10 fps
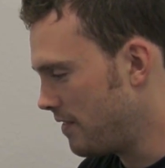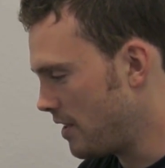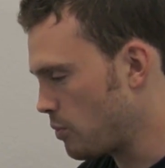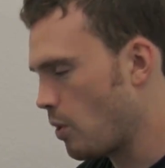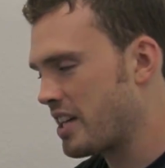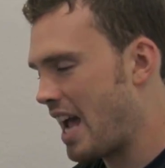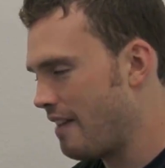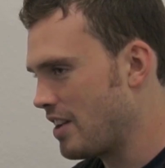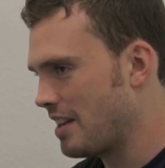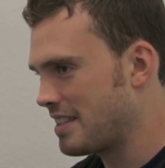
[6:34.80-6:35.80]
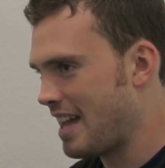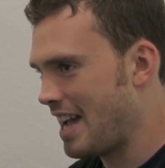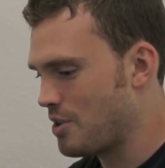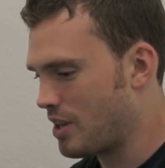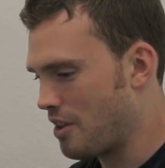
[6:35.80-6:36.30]
There's one caveat to
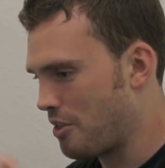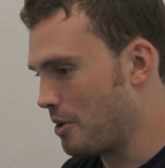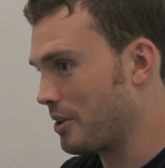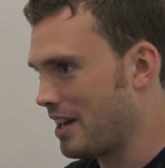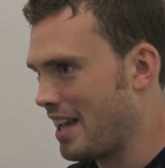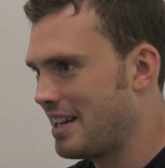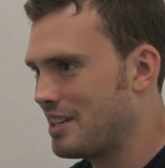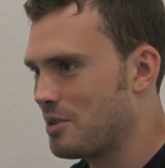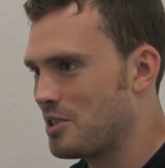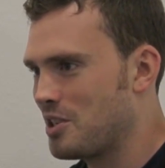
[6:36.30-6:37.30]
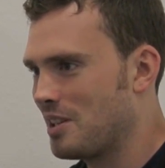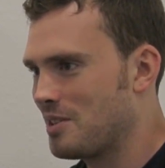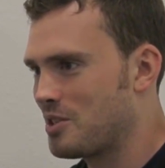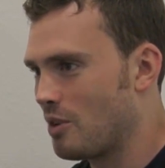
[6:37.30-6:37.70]
that: you can throw a grenade into a shield.